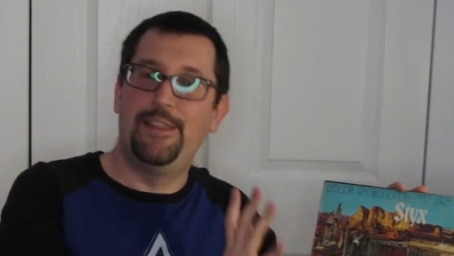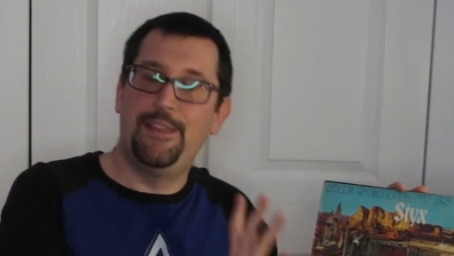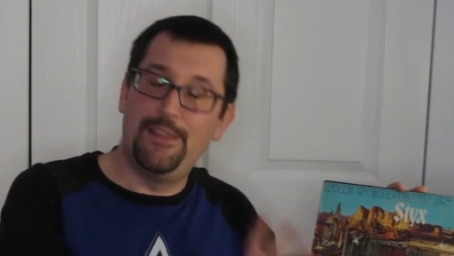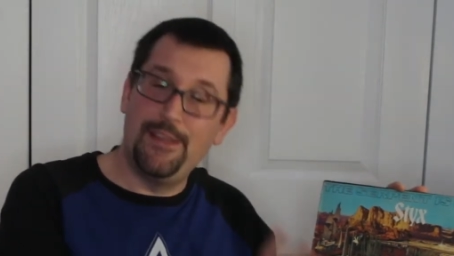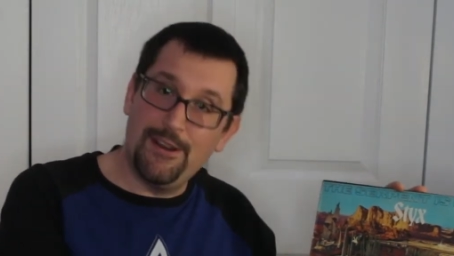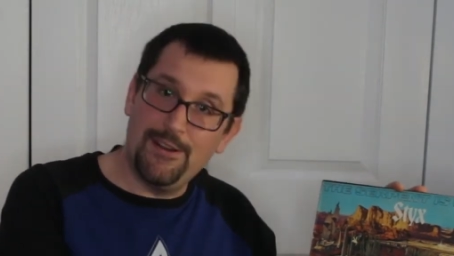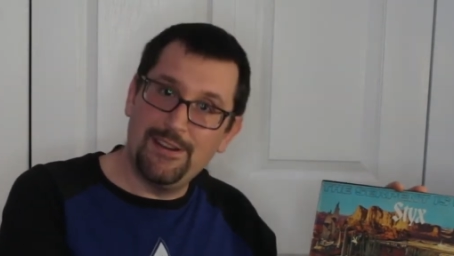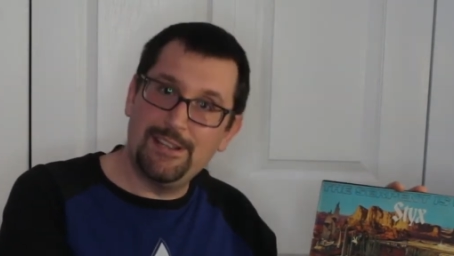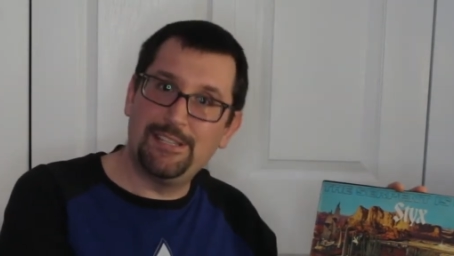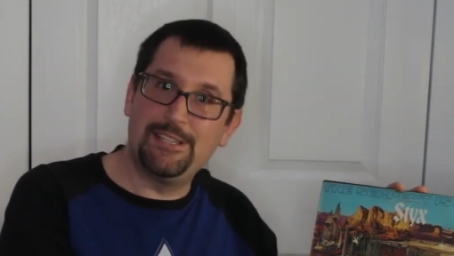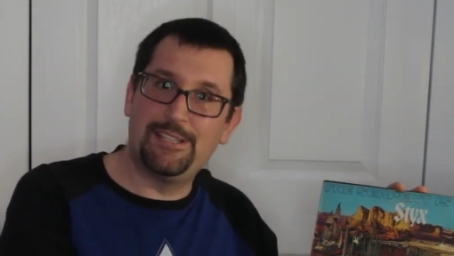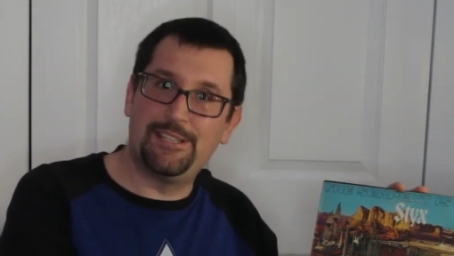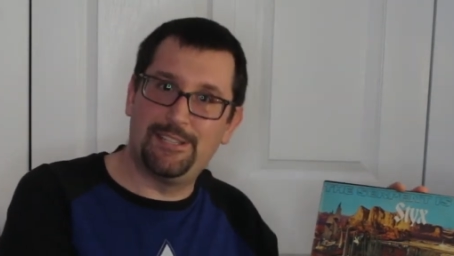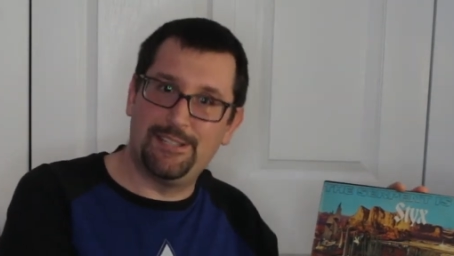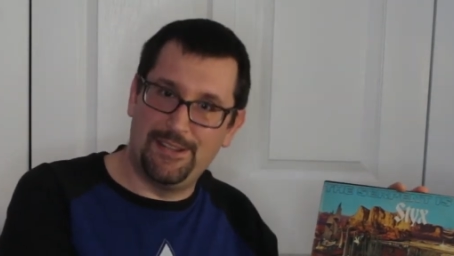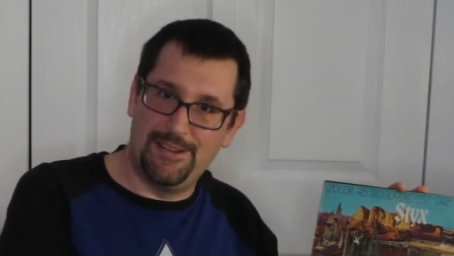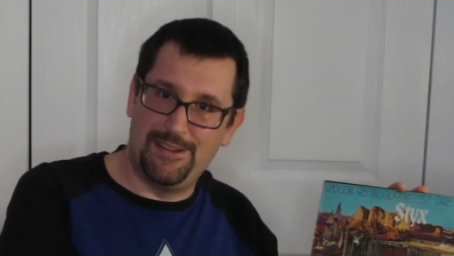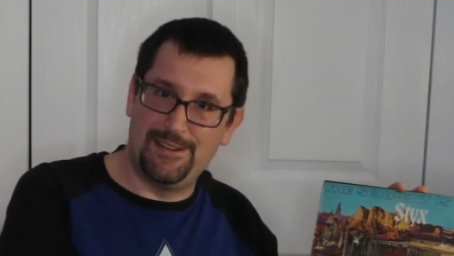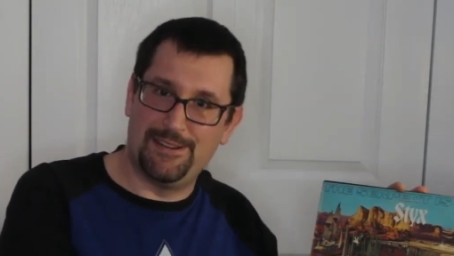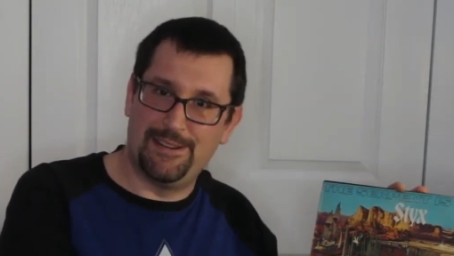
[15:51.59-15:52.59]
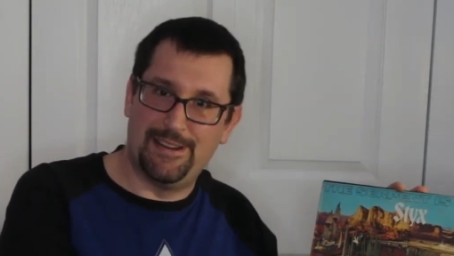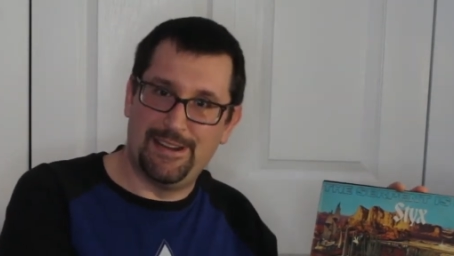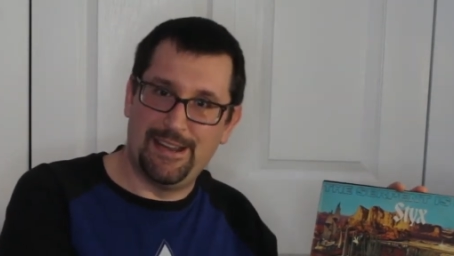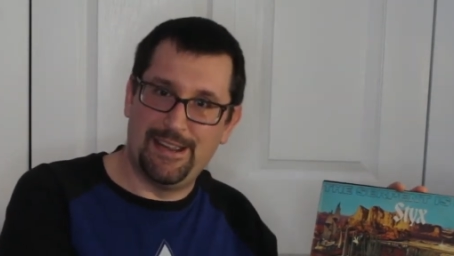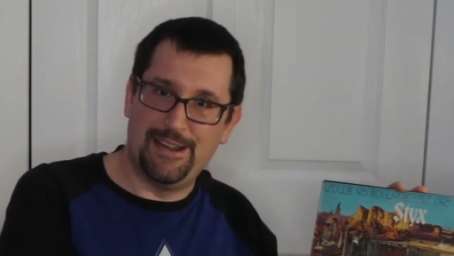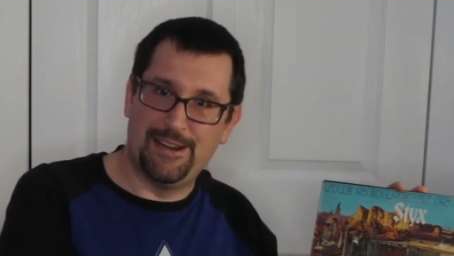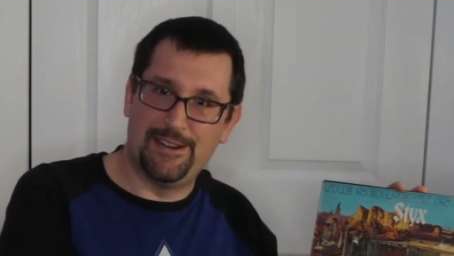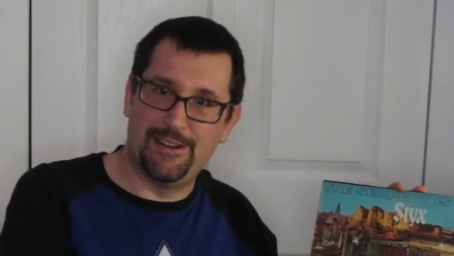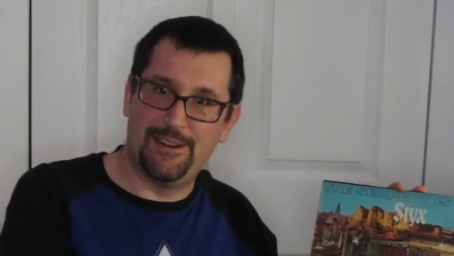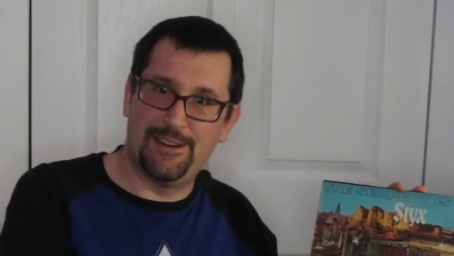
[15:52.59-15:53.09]
There is a song on
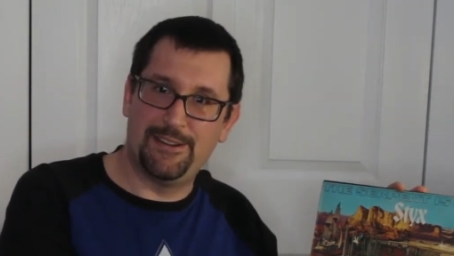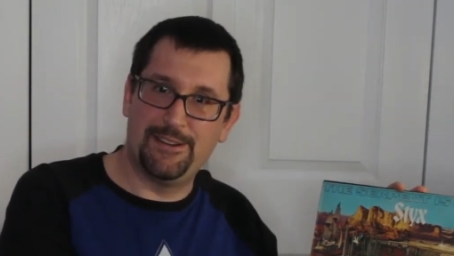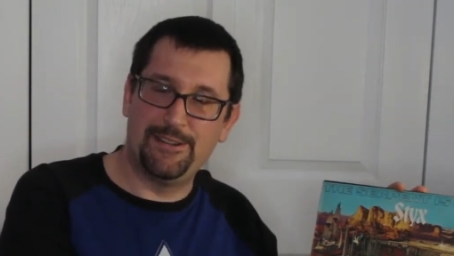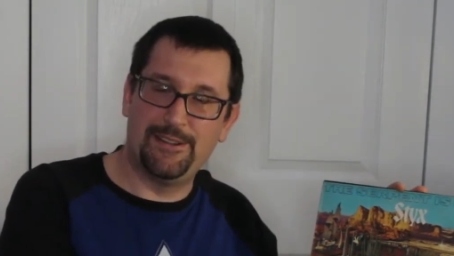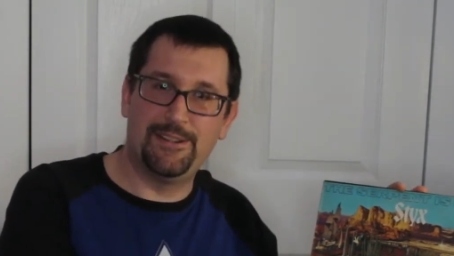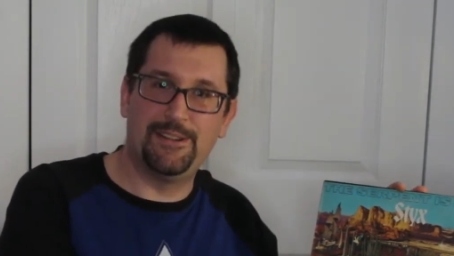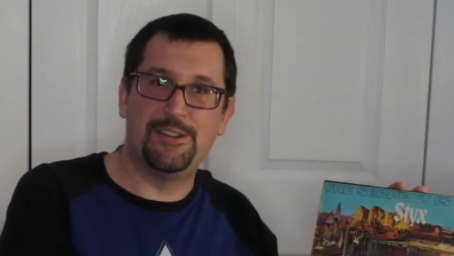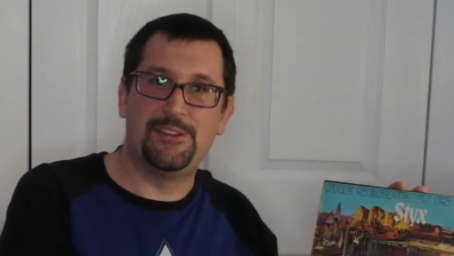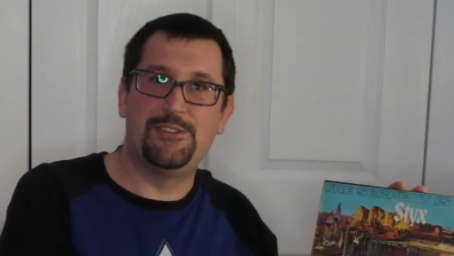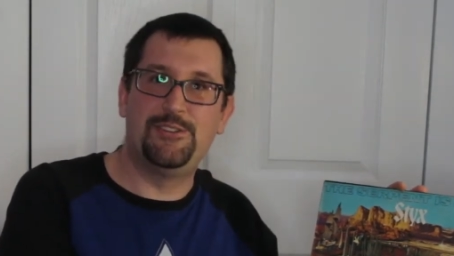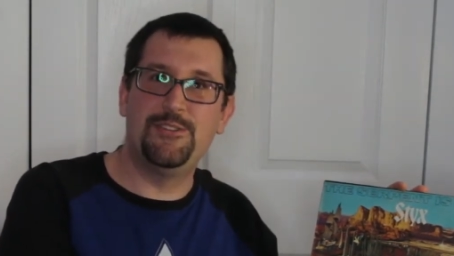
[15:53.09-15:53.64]
here called